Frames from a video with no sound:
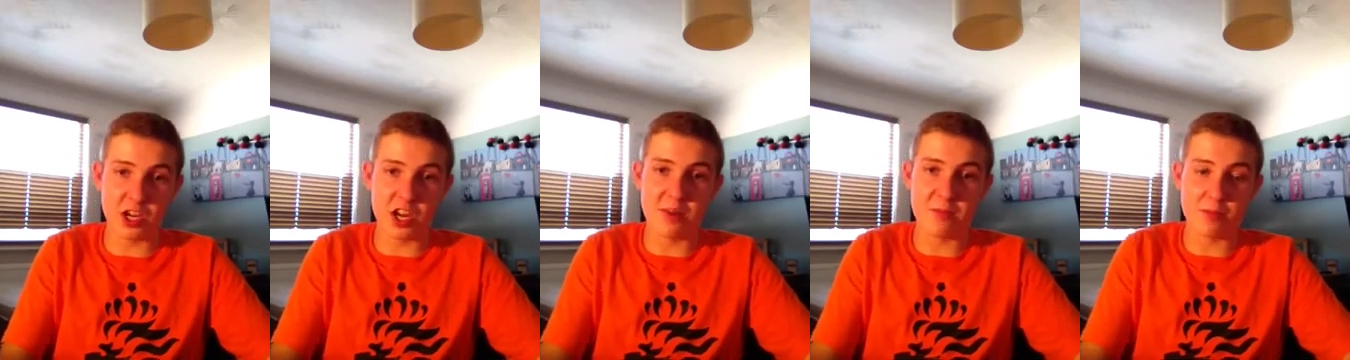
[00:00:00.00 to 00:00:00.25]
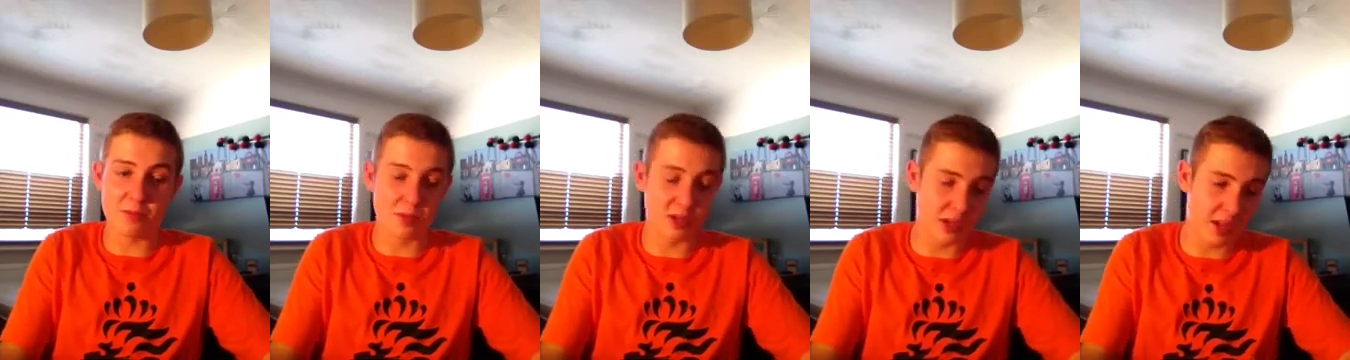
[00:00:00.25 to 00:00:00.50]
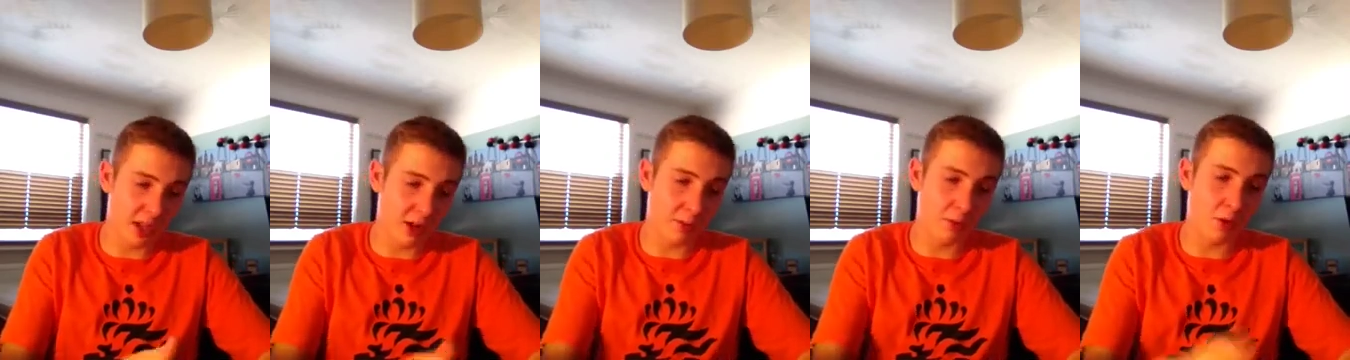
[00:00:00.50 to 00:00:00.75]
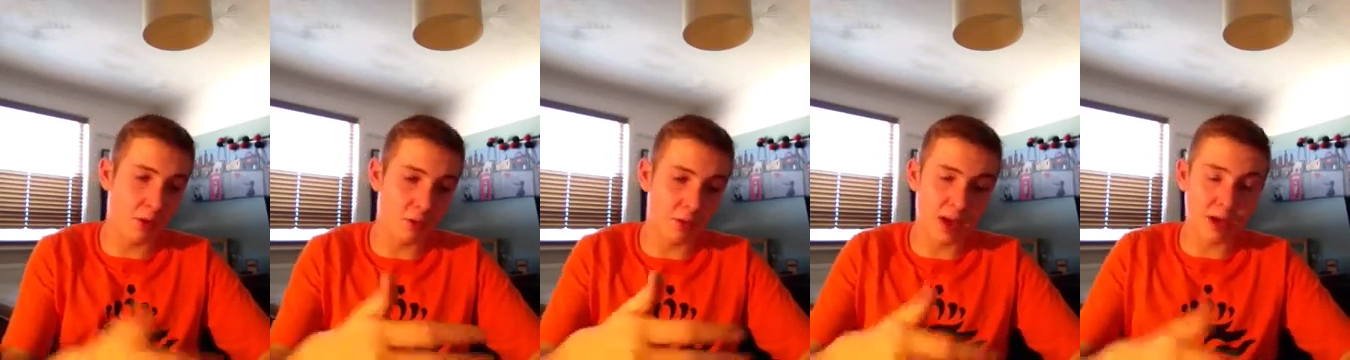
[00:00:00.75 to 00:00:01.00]
Abrams, and now
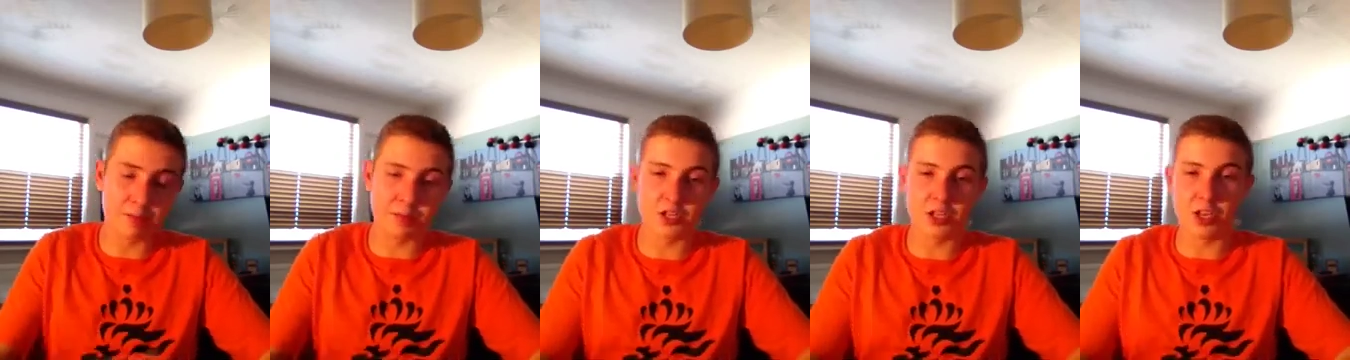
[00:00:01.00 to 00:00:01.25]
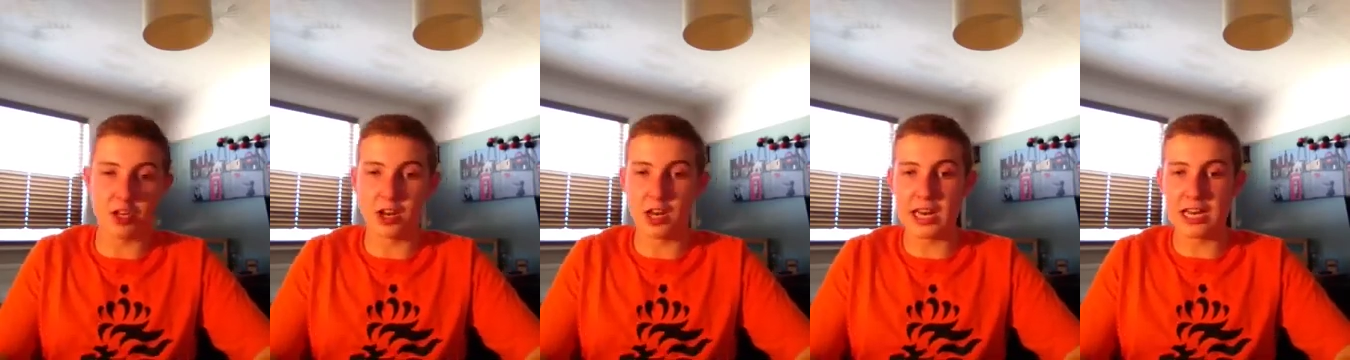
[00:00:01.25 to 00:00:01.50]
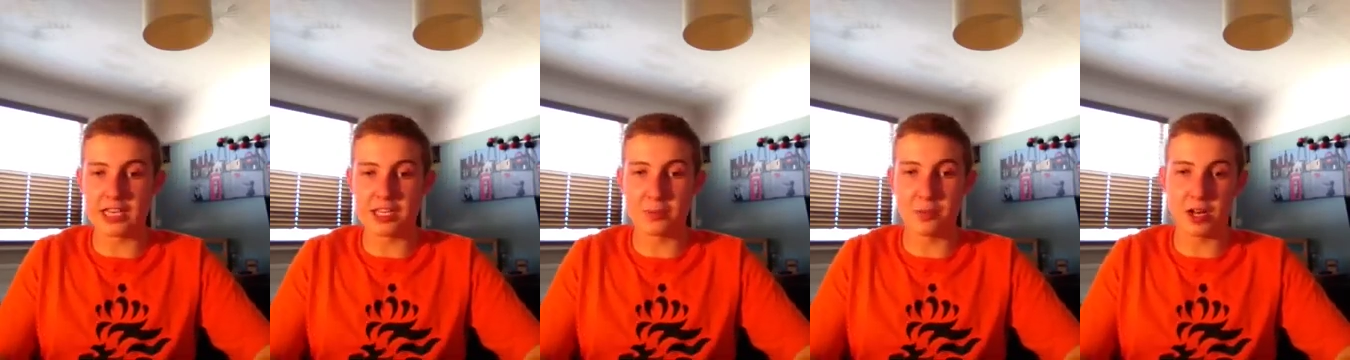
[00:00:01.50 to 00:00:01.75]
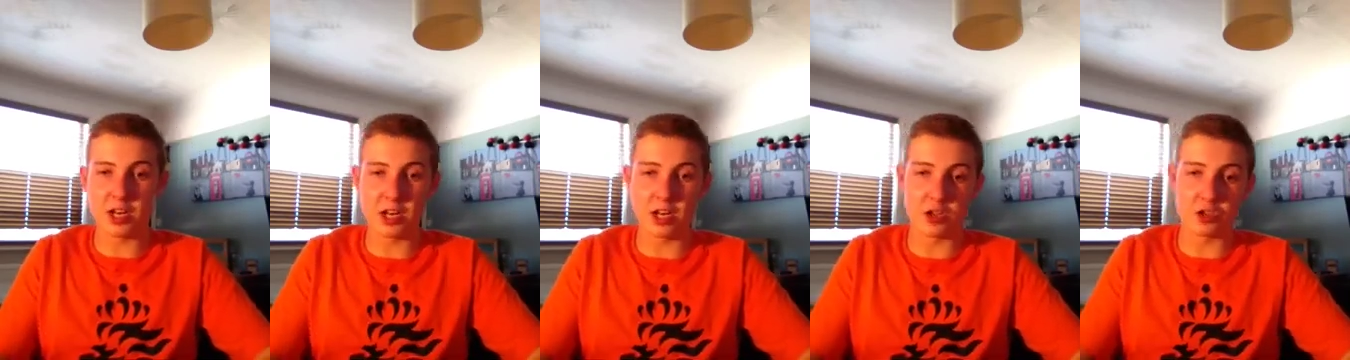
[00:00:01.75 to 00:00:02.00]
Blomkamp has done Elysium
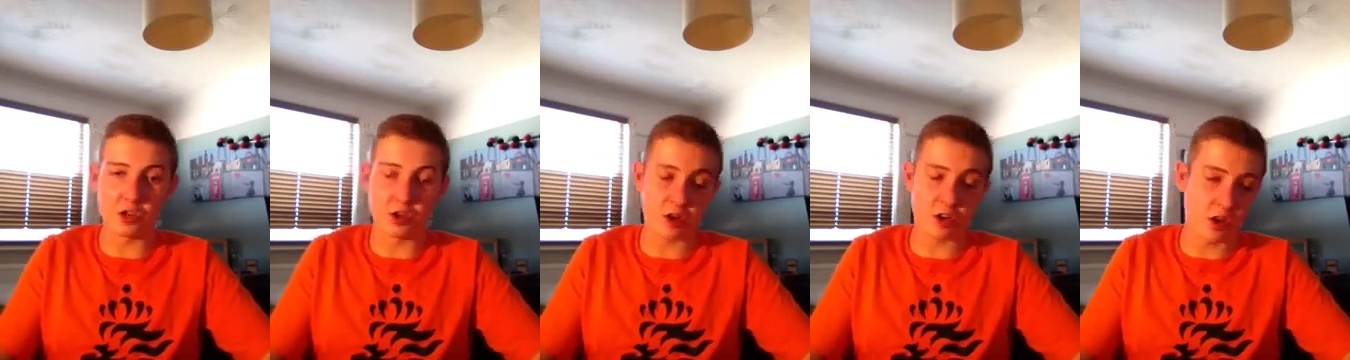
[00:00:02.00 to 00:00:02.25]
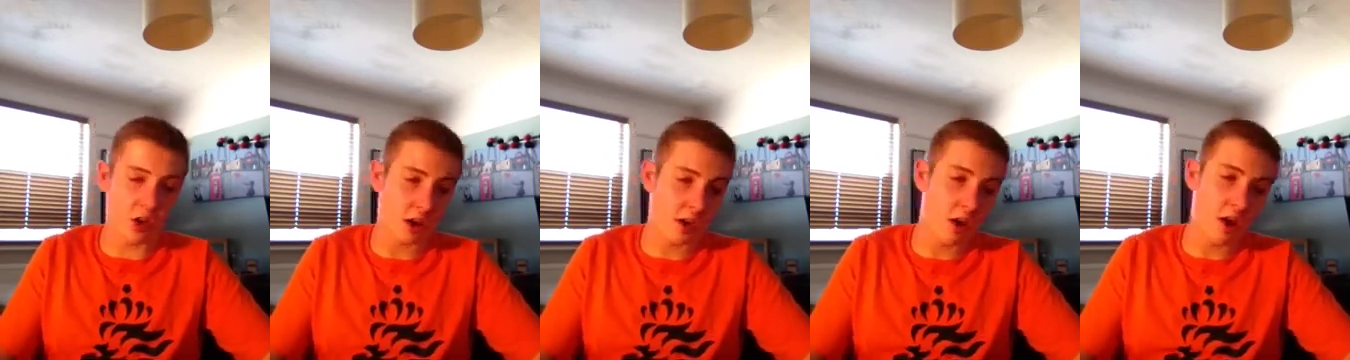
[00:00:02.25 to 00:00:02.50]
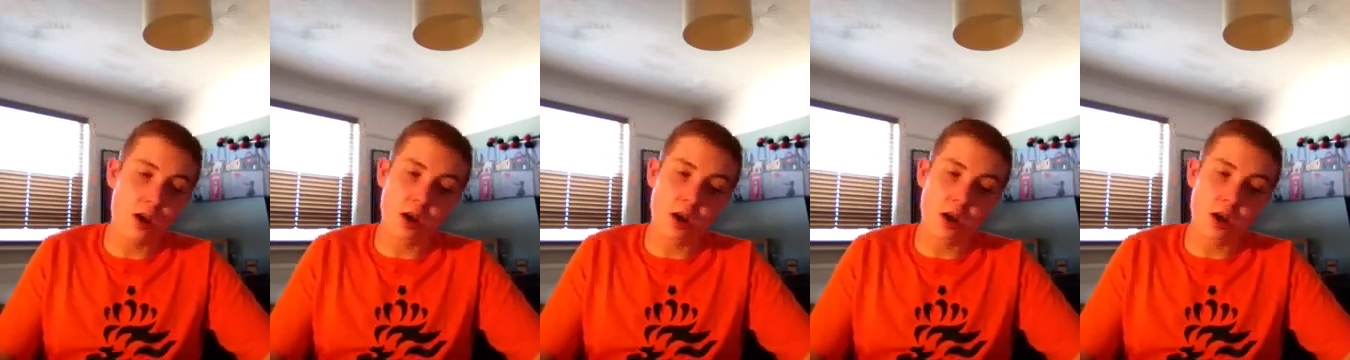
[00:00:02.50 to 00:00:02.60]
and District 9.